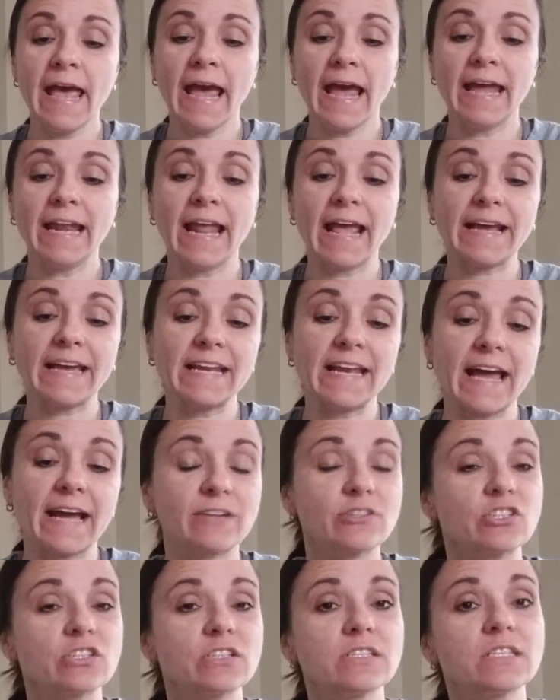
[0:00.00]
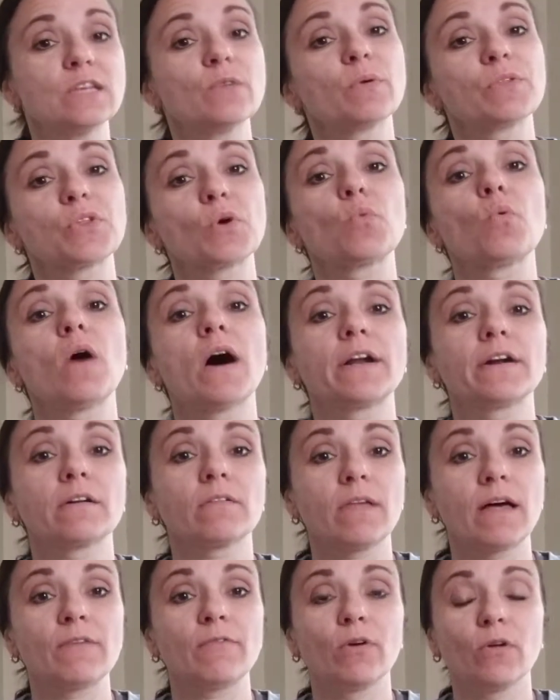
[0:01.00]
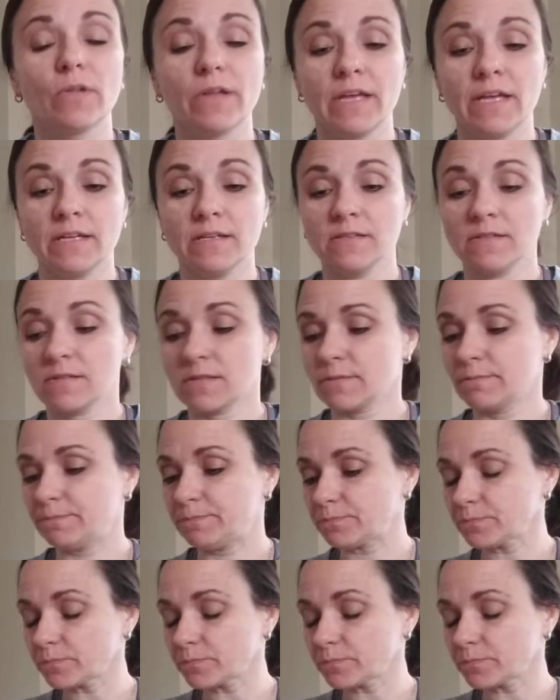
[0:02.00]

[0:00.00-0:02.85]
and I can actually see what the water level is.